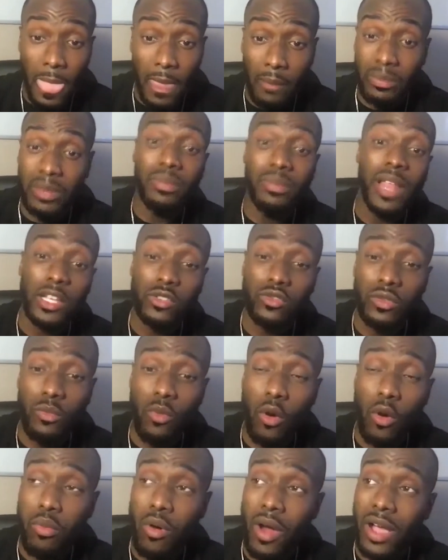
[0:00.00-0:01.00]
be blessed with
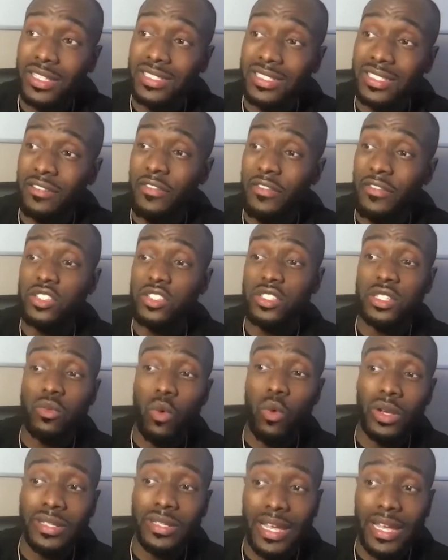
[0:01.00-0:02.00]
more projects, and eventually
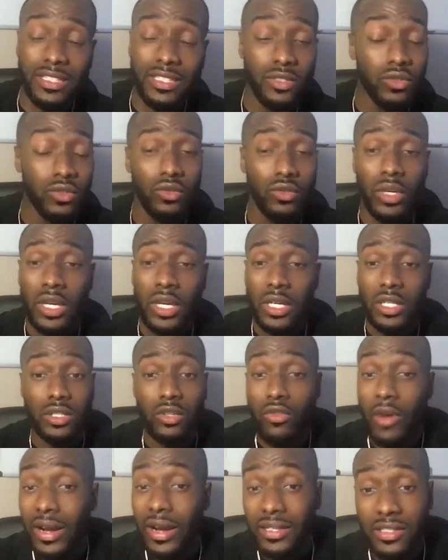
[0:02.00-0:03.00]
one day to
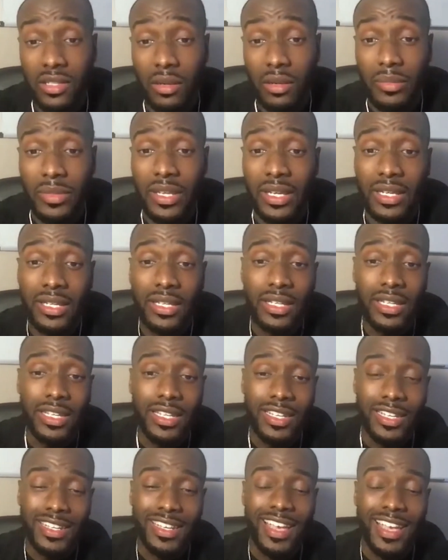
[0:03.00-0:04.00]
direct something
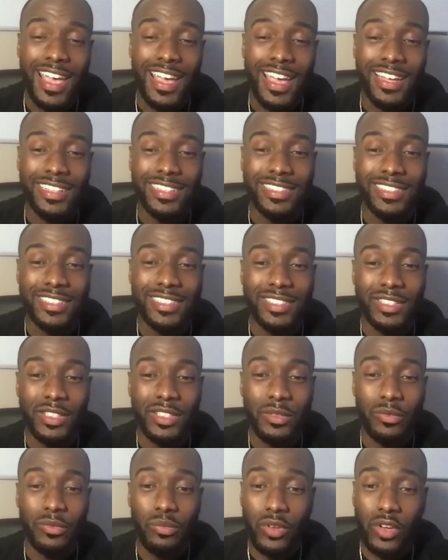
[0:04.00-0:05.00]
and
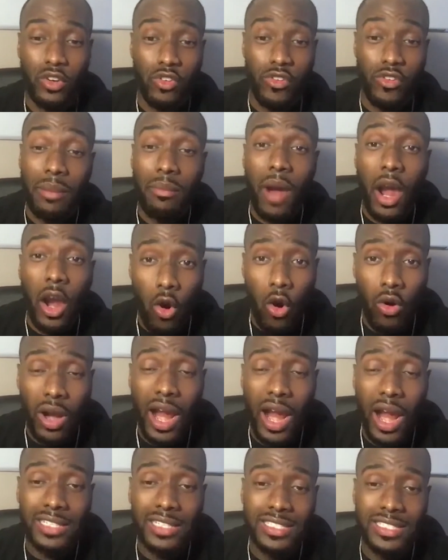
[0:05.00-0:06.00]
create my own
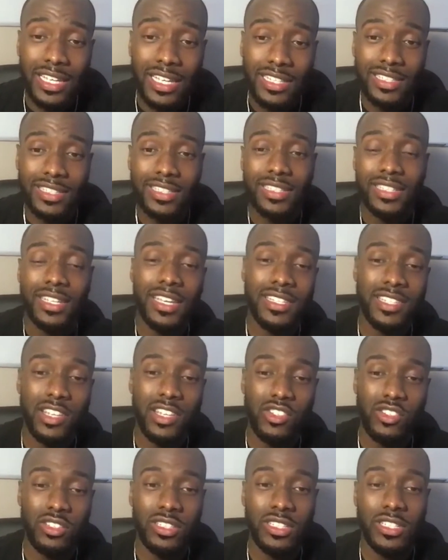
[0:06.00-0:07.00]
content
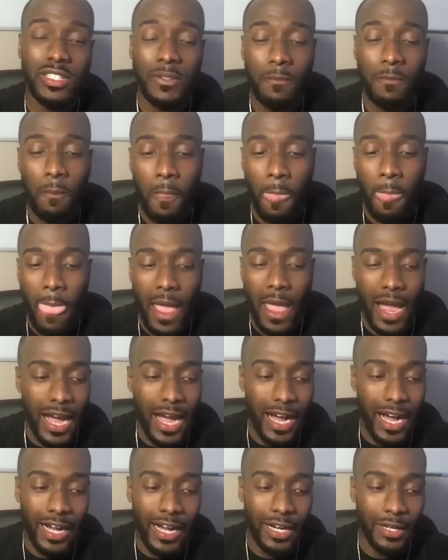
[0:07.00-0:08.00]
essentially.
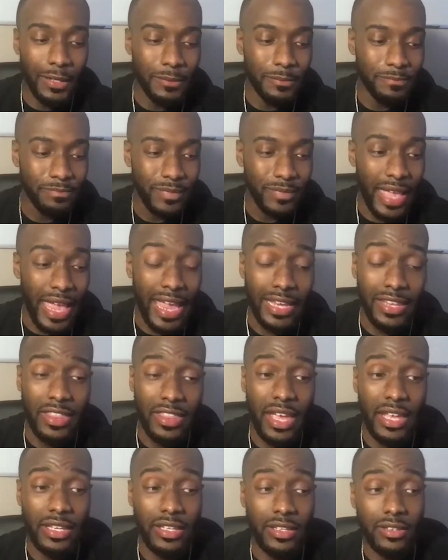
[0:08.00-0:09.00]
And
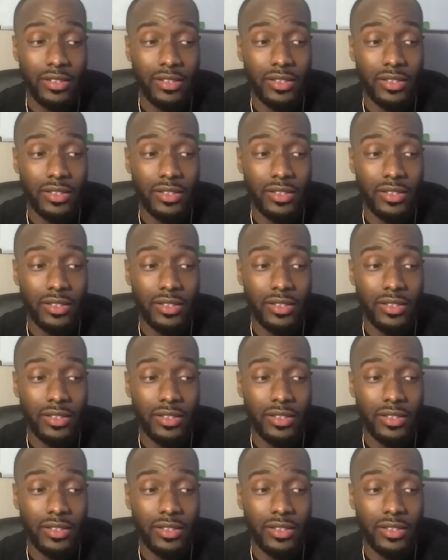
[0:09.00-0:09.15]
then